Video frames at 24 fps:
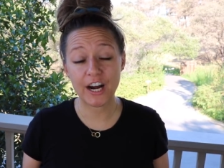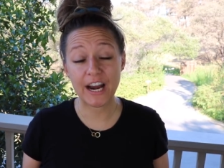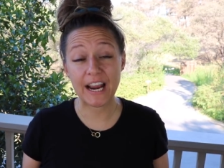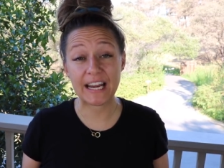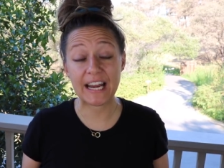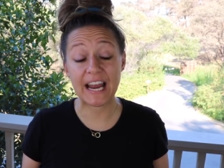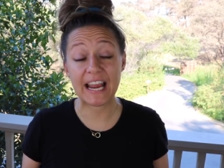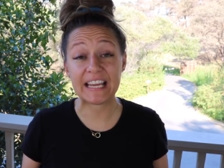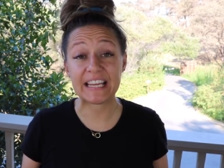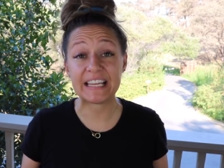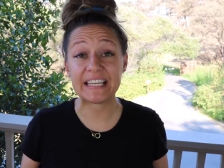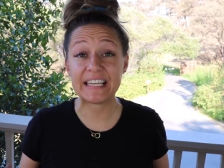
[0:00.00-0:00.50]

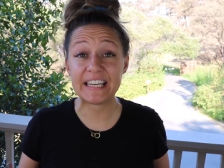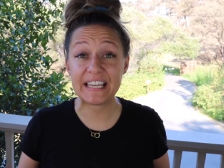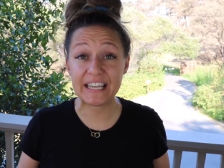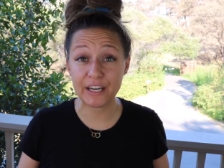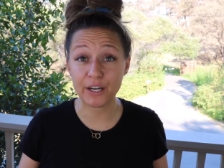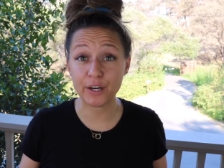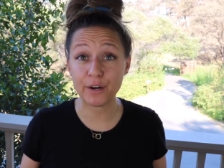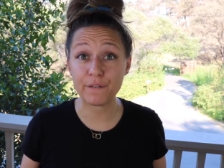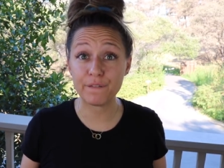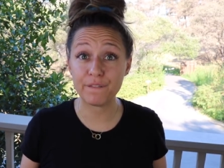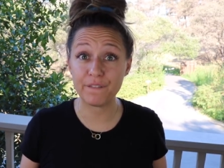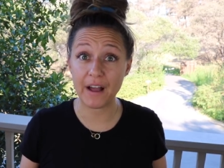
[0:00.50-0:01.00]
and I could
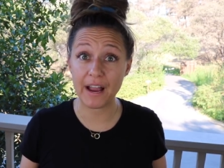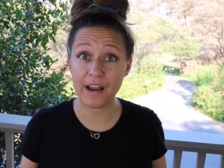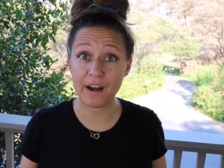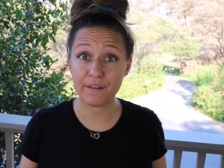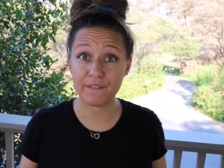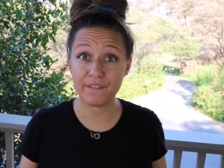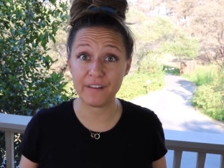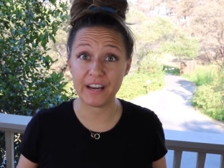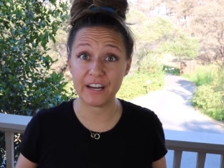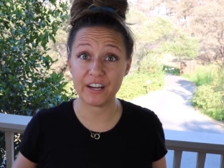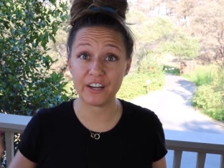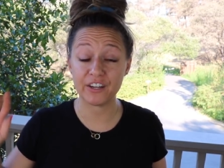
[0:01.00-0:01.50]
hear
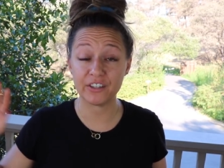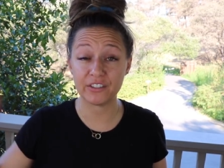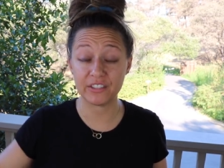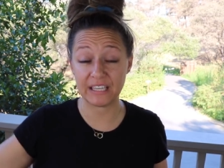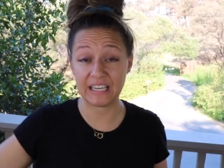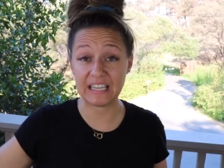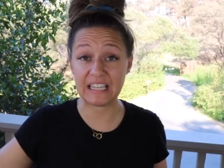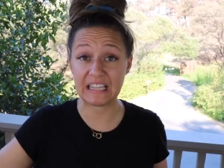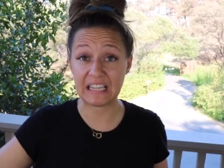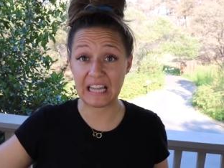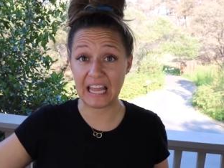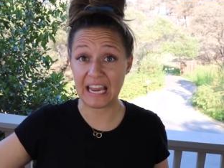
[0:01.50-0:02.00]
firefighters
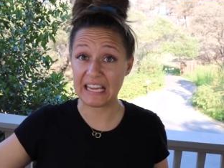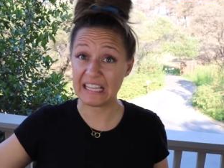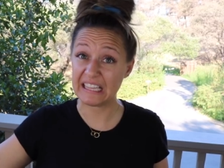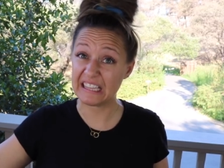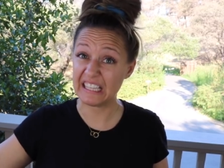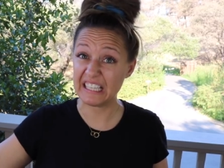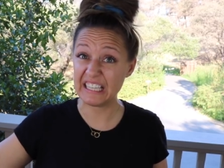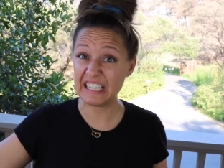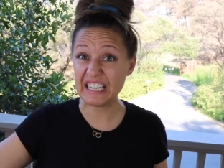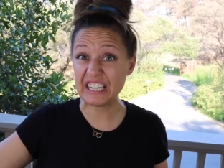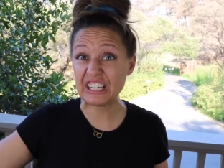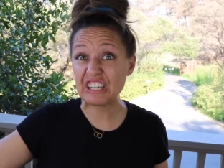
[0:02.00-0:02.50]
in like
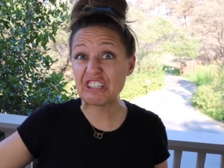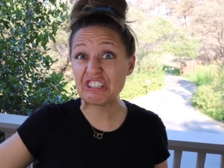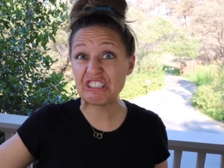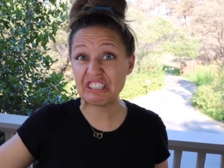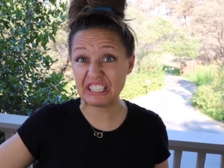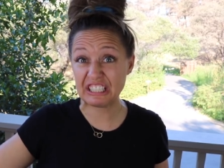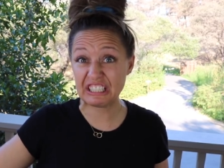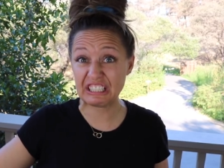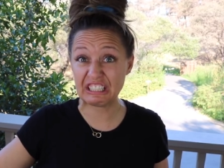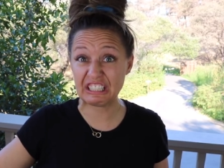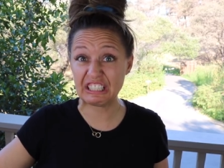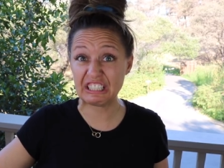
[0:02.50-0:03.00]
the near
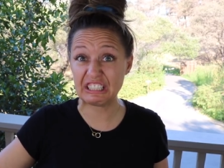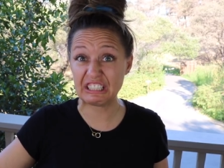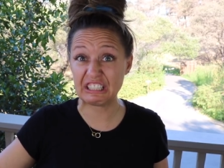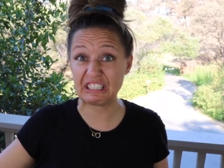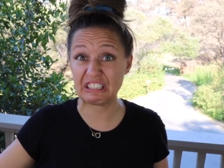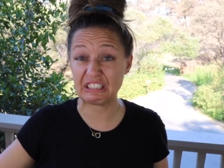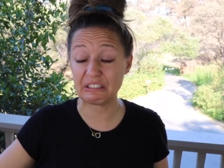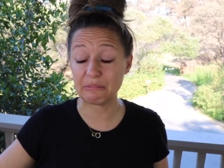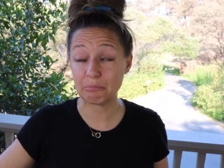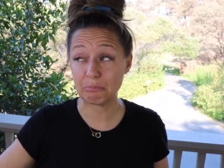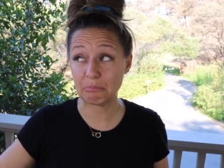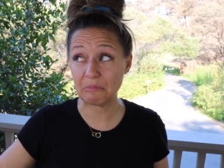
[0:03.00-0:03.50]

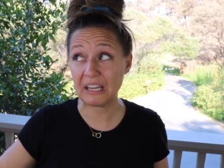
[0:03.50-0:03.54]
distance.